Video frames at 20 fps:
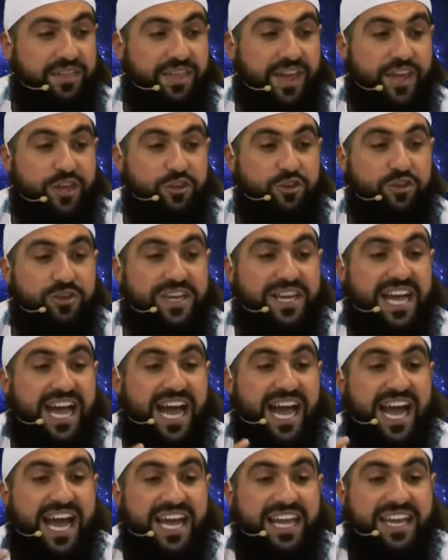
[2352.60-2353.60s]
that you
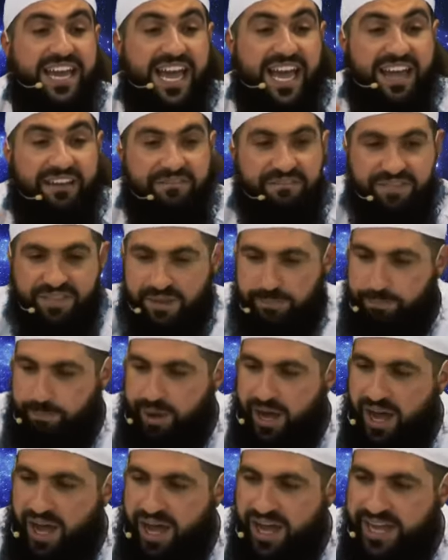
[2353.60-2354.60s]
can't have the
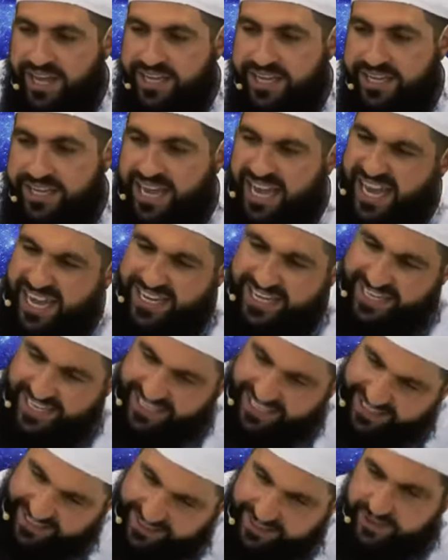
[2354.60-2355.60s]
pie and
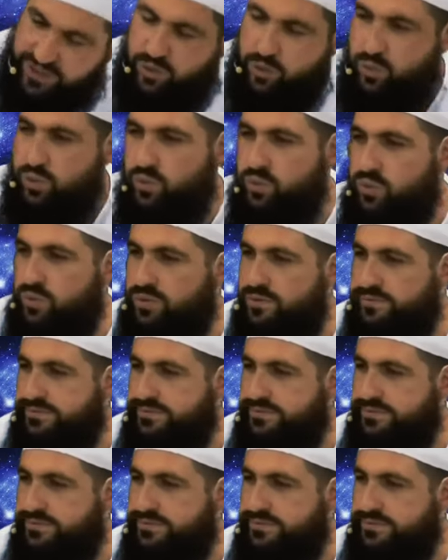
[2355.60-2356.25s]
eat it too.